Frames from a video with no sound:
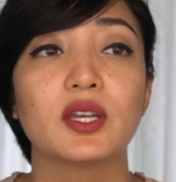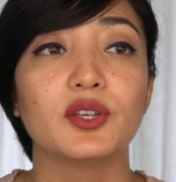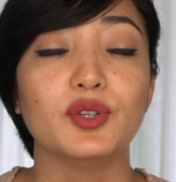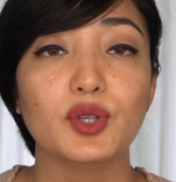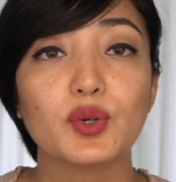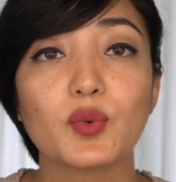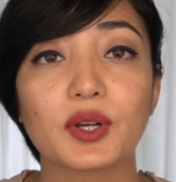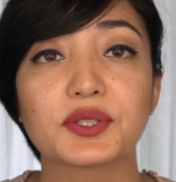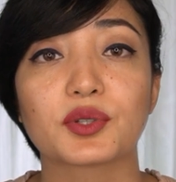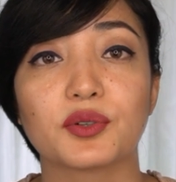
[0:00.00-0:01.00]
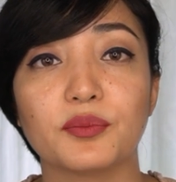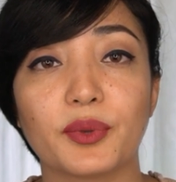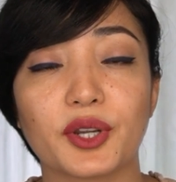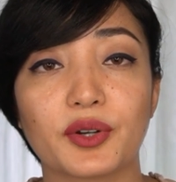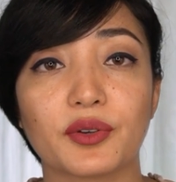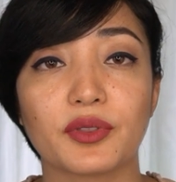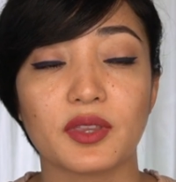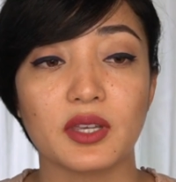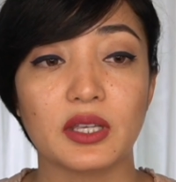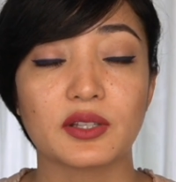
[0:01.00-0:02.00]
You want to compare
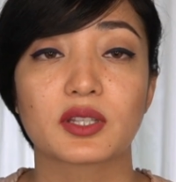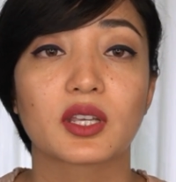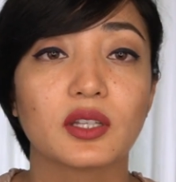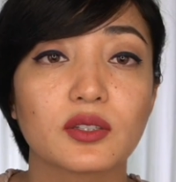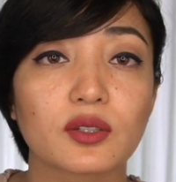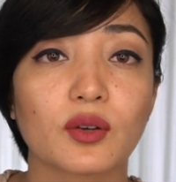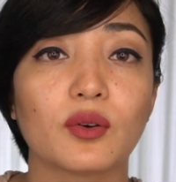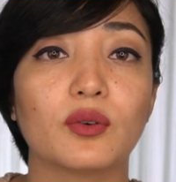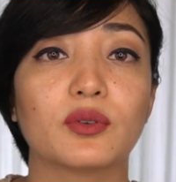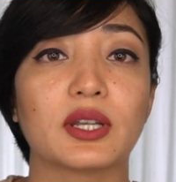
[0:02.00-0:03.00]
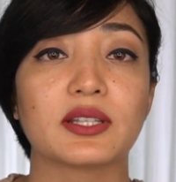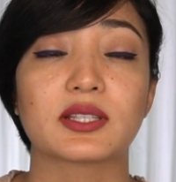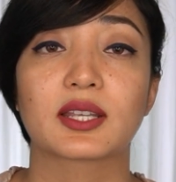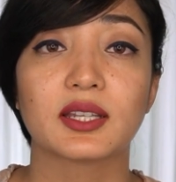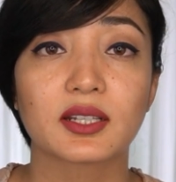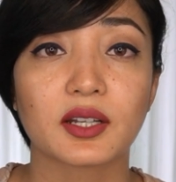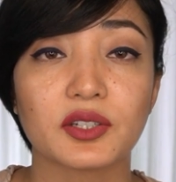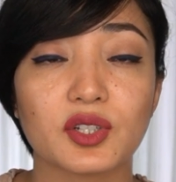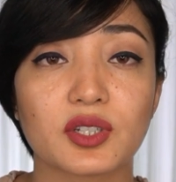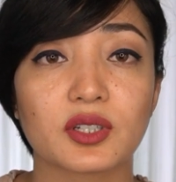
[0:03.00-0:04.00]
the skin tone and skin
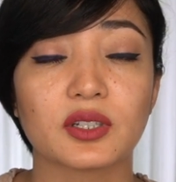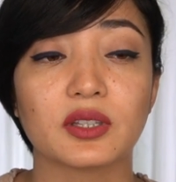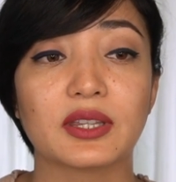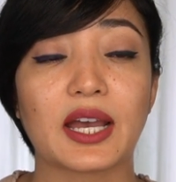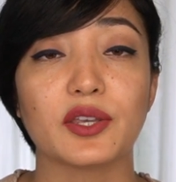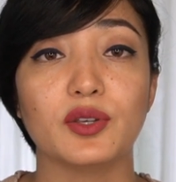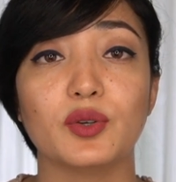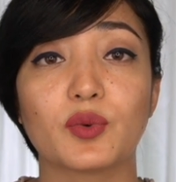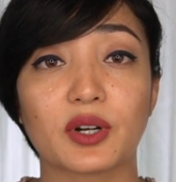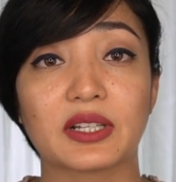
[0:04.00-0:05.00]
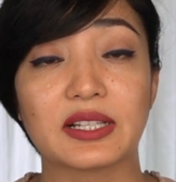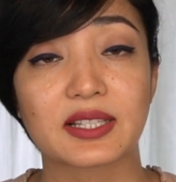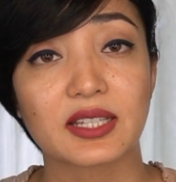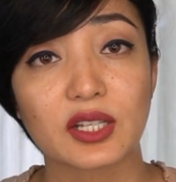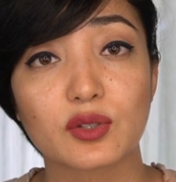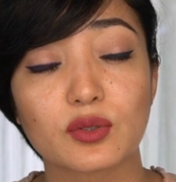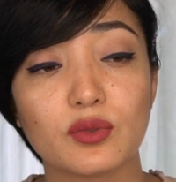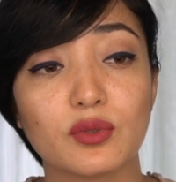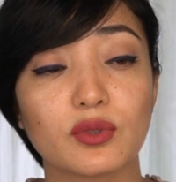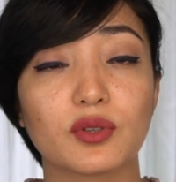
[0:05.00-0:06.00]
condition that you are listening
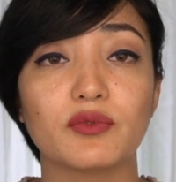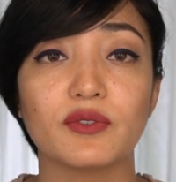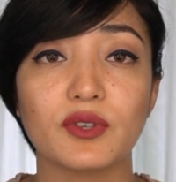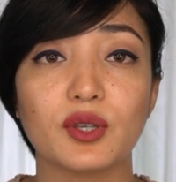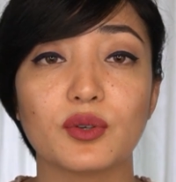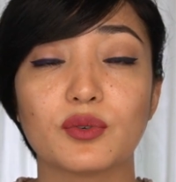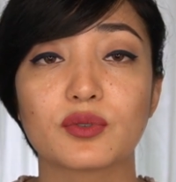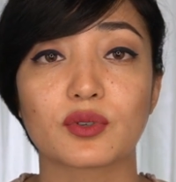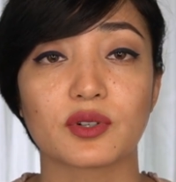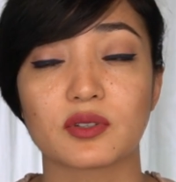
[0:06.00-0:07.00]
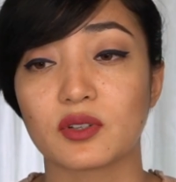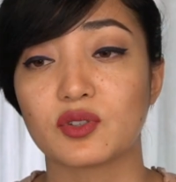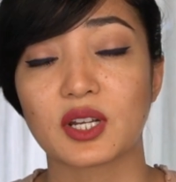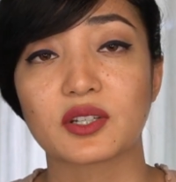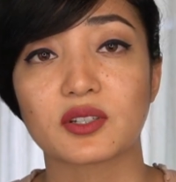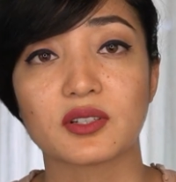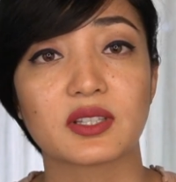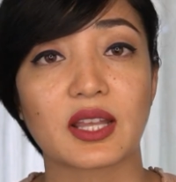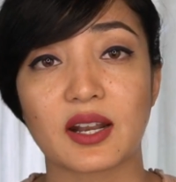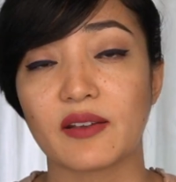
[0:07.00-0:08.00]
to, the reviews or
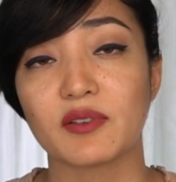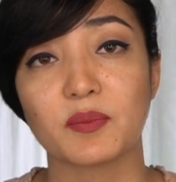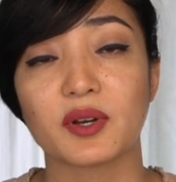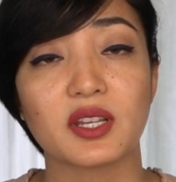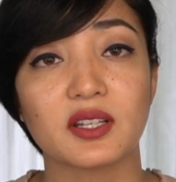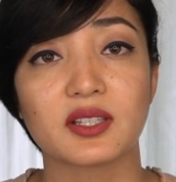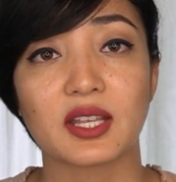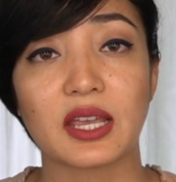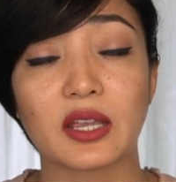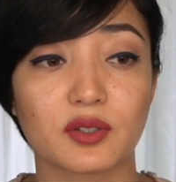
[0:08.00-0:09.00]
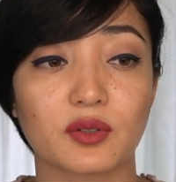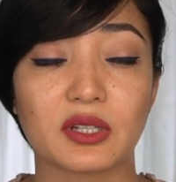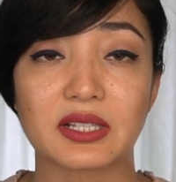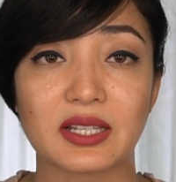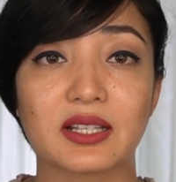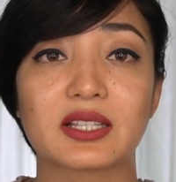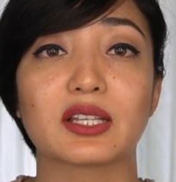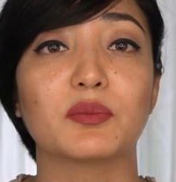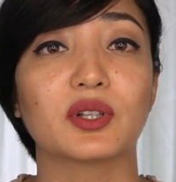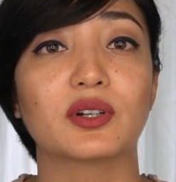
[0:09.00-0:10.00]
suggestions that anybody is saying. So is it
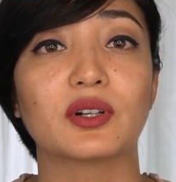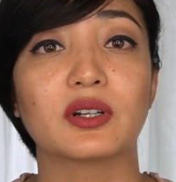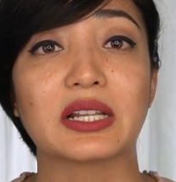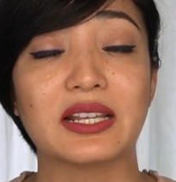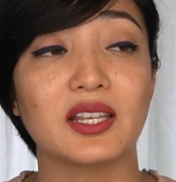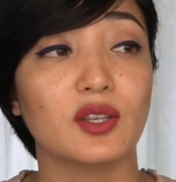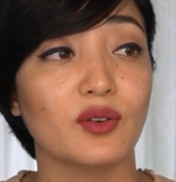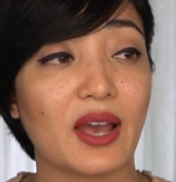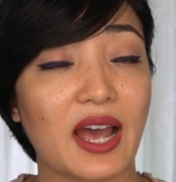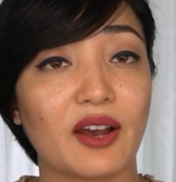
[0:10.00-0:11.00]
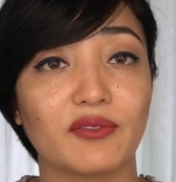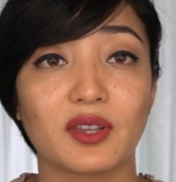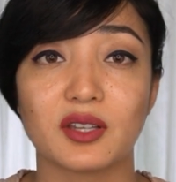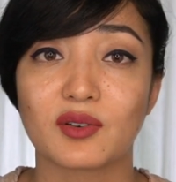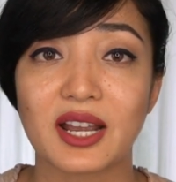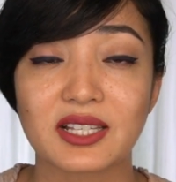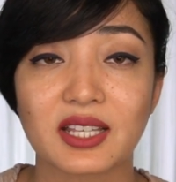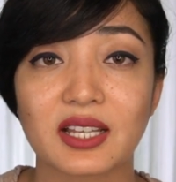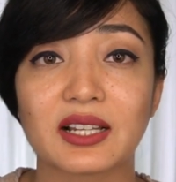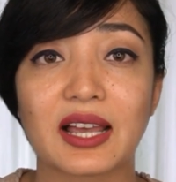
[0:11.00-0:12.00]
similarly you have the dry
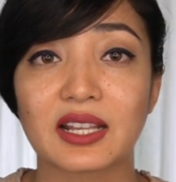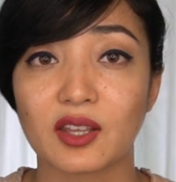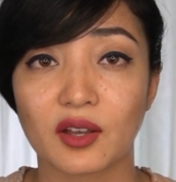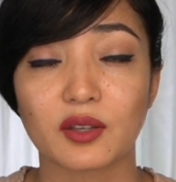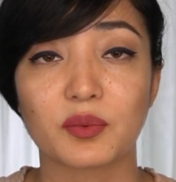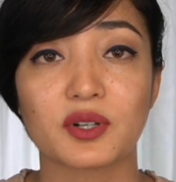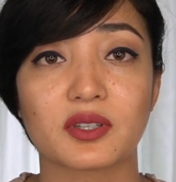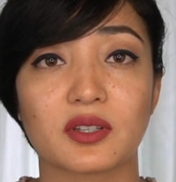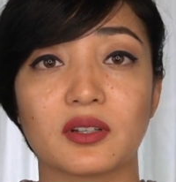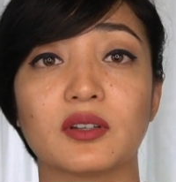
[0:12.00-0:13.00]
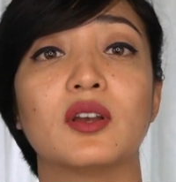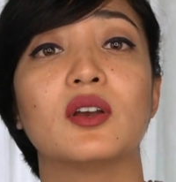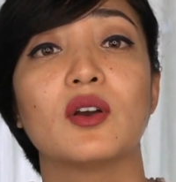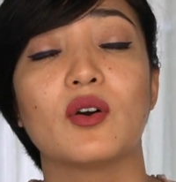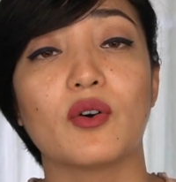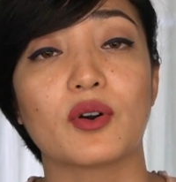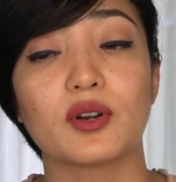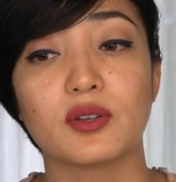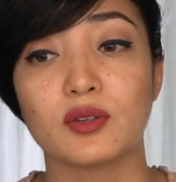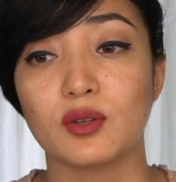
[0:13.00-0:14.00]
skin like the other person,
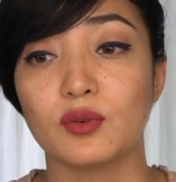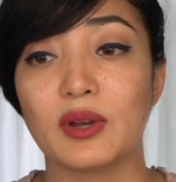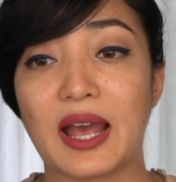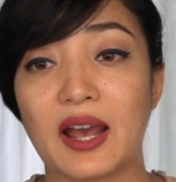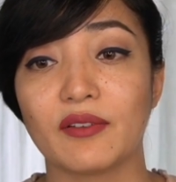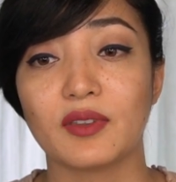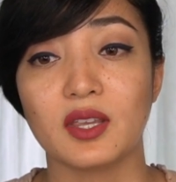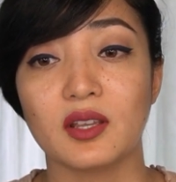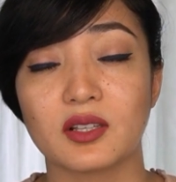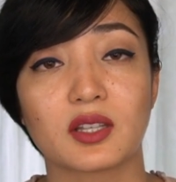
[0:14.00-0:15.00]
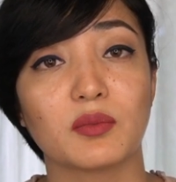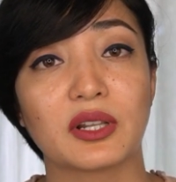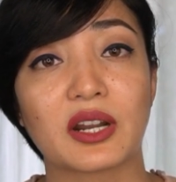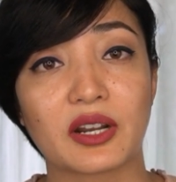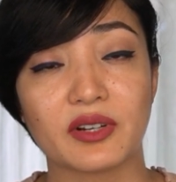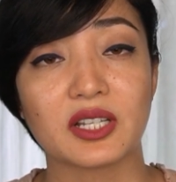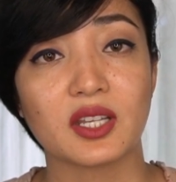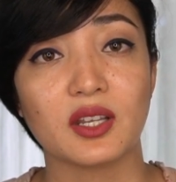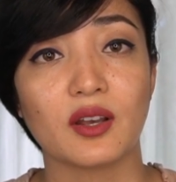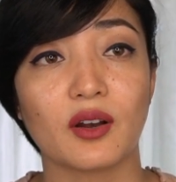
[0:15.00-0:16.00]
or do you have the
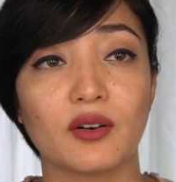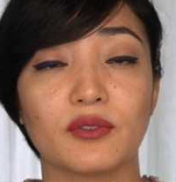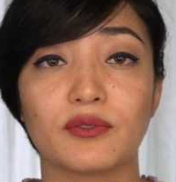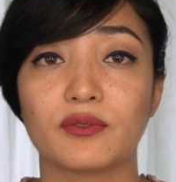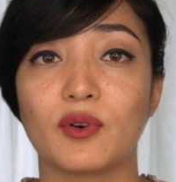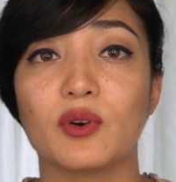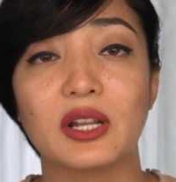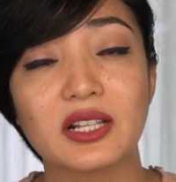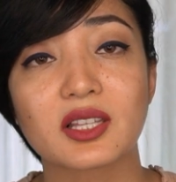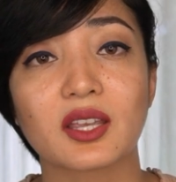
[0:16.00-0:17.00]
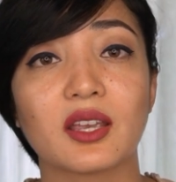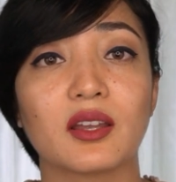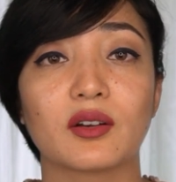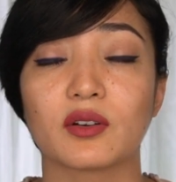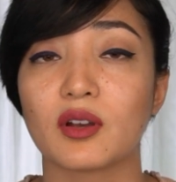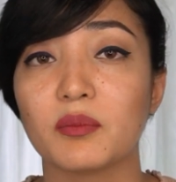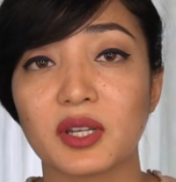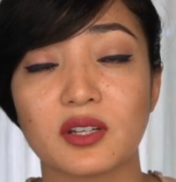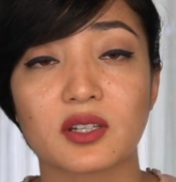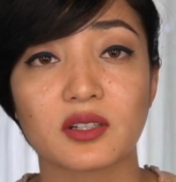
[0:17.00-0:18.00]
similarity of oily skin or
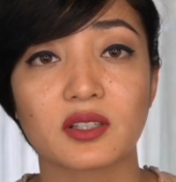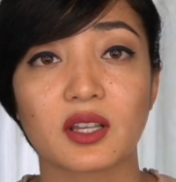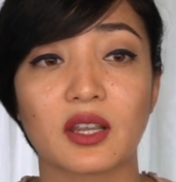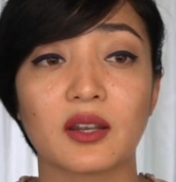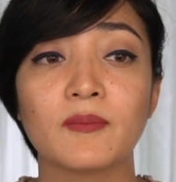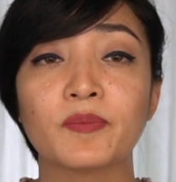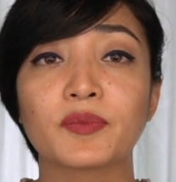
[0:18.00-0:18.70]
combination skin?